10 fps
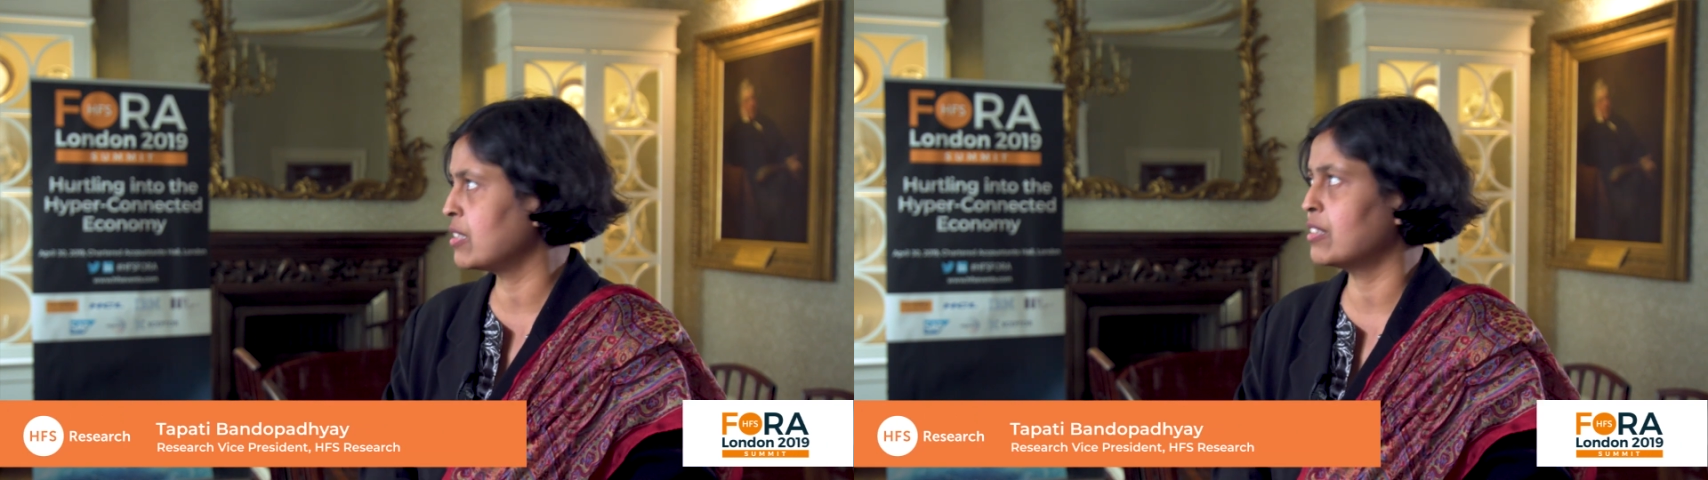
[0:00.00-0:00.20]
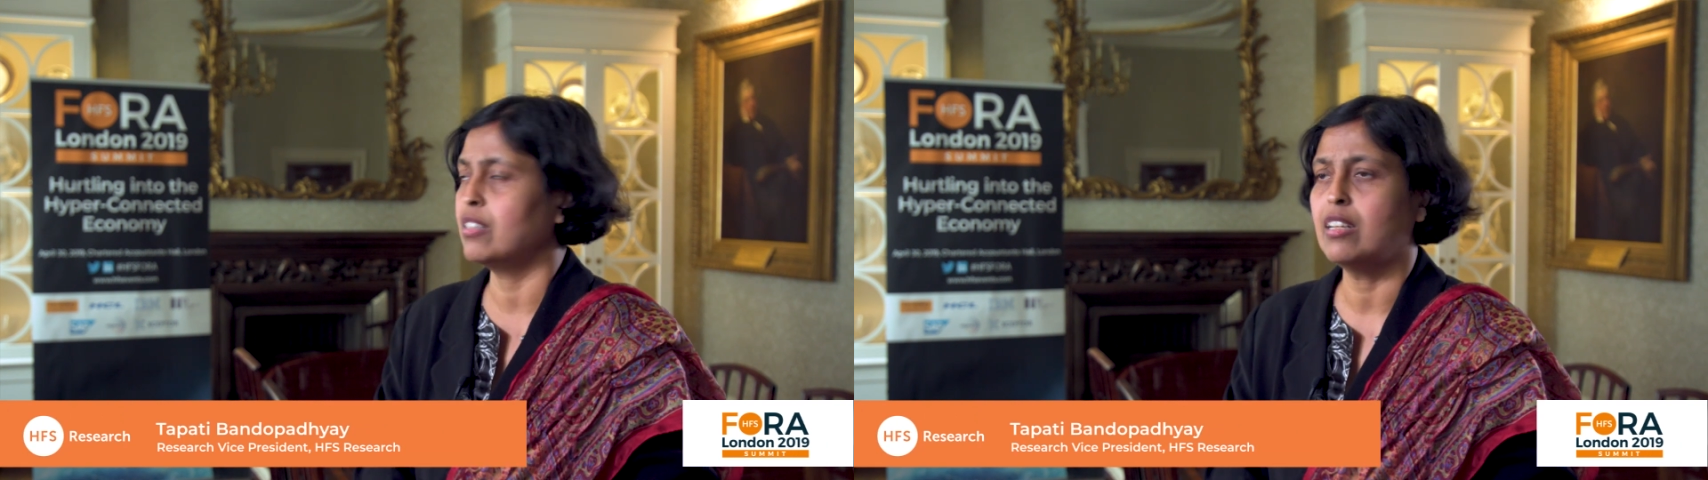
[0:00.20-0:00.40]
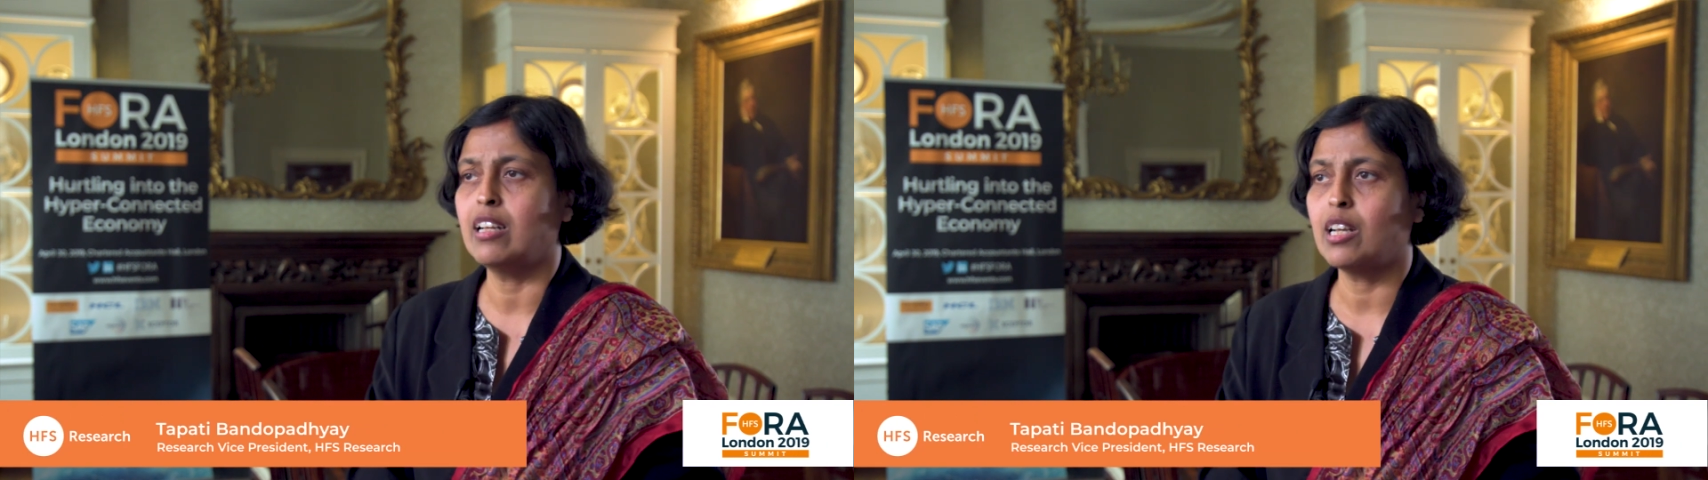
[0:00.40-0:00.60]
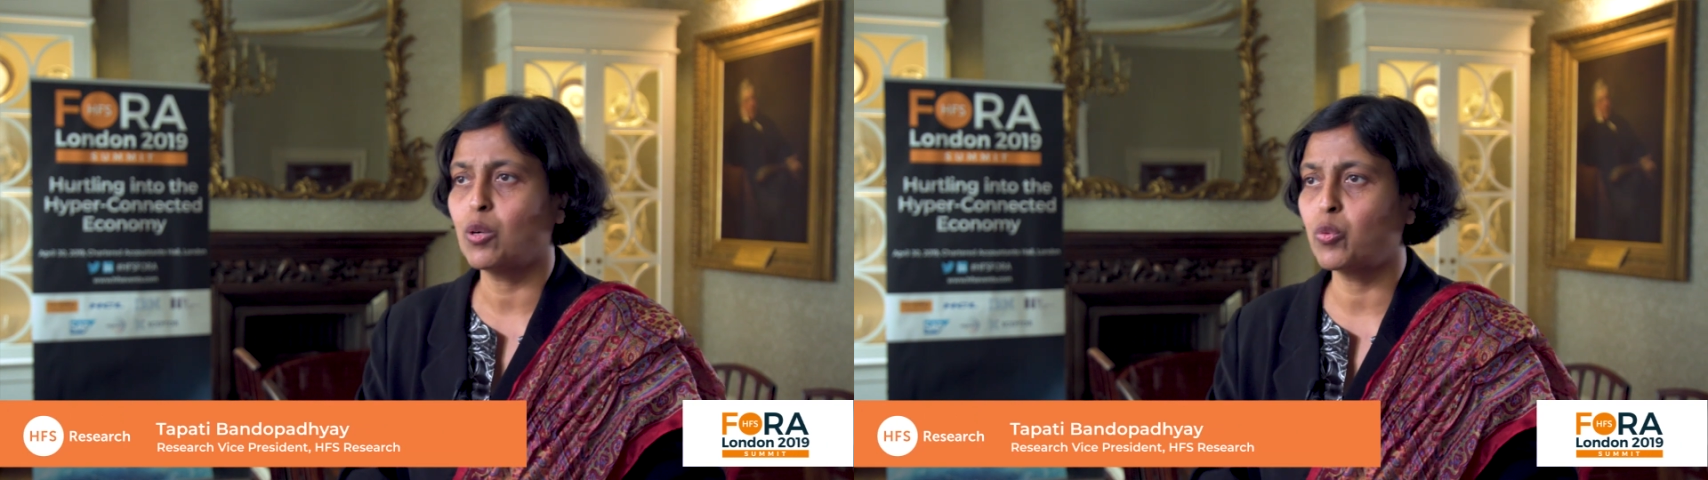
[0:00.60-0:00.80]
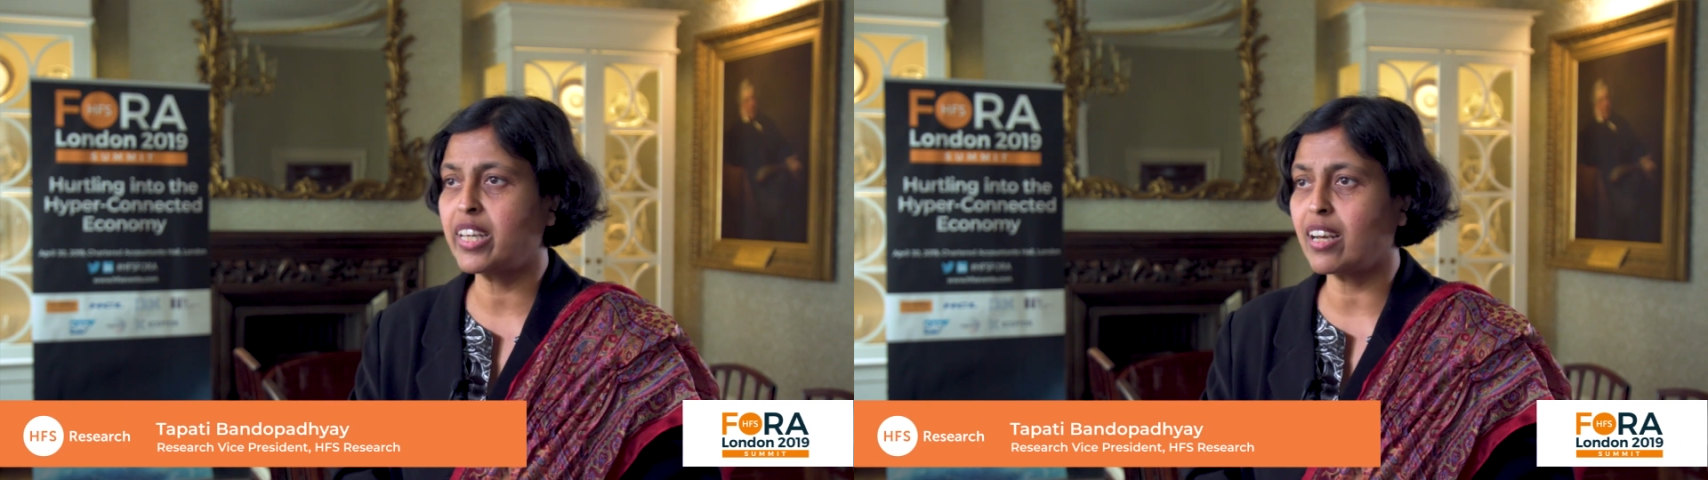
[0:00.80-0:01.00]
a
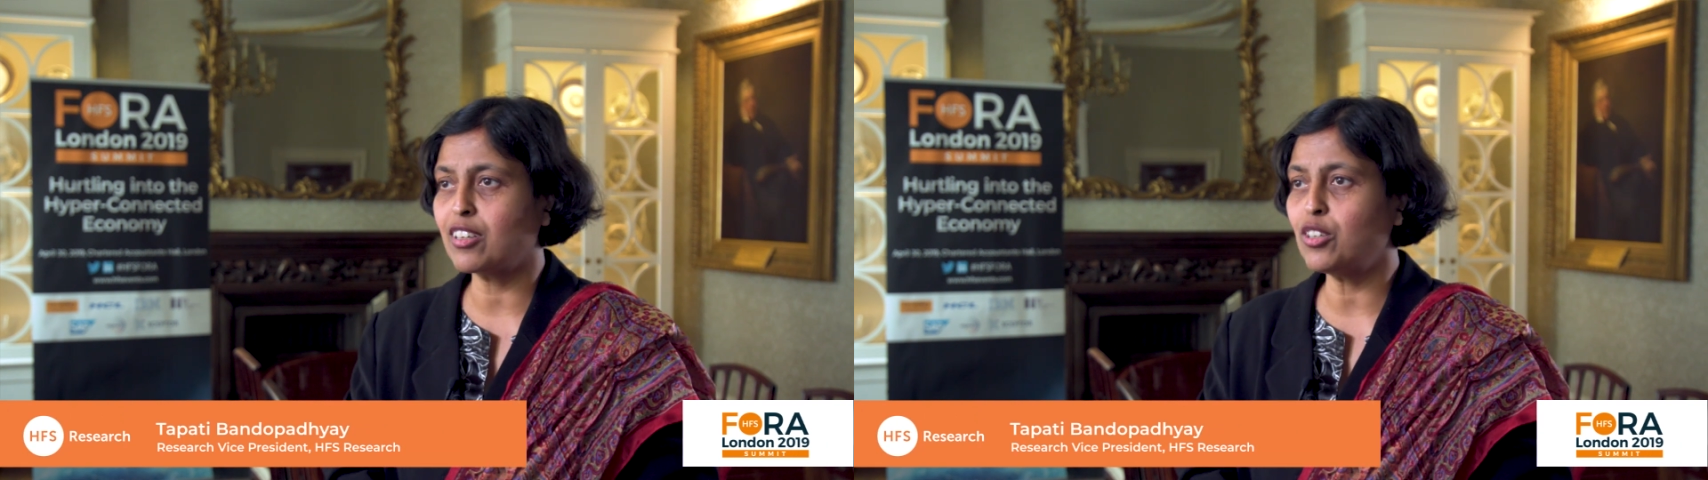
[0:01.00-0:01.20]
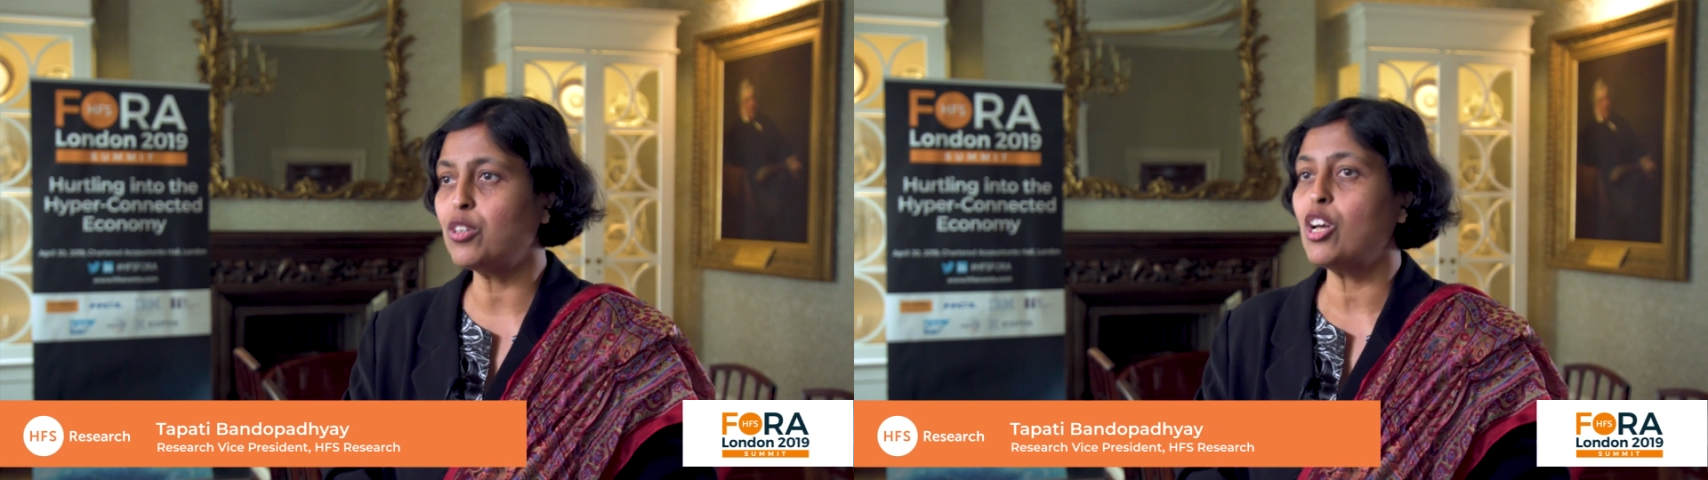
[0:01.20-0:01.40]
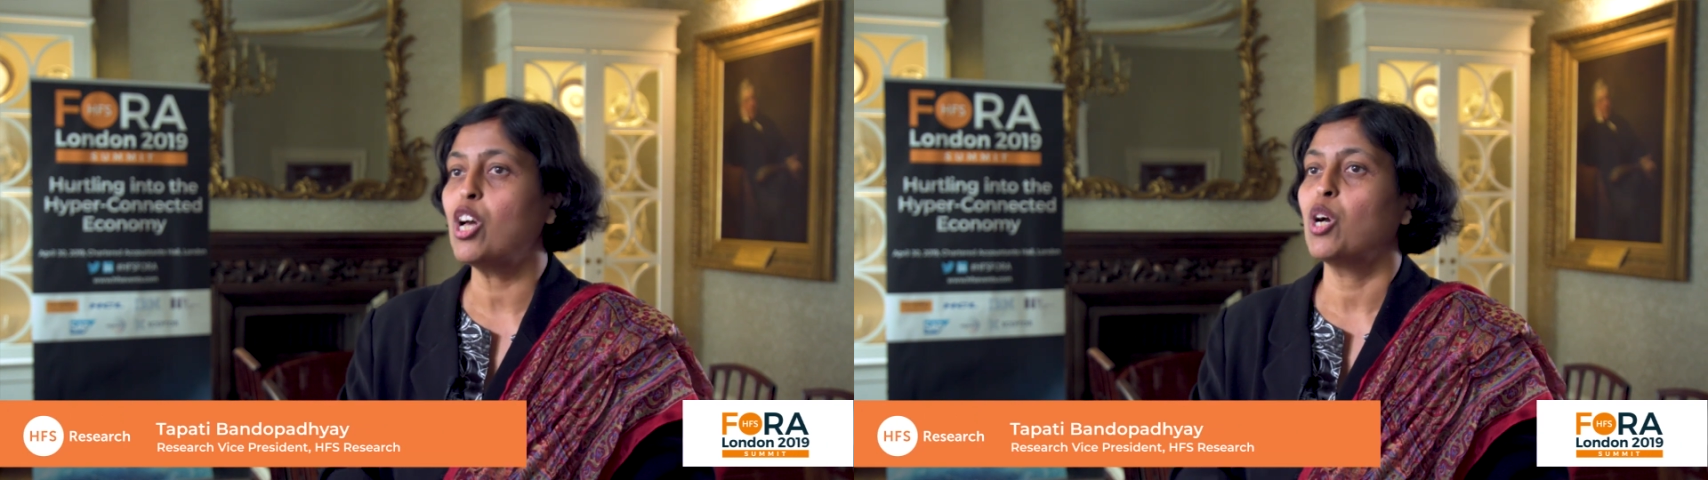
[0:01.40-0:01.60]
week ago,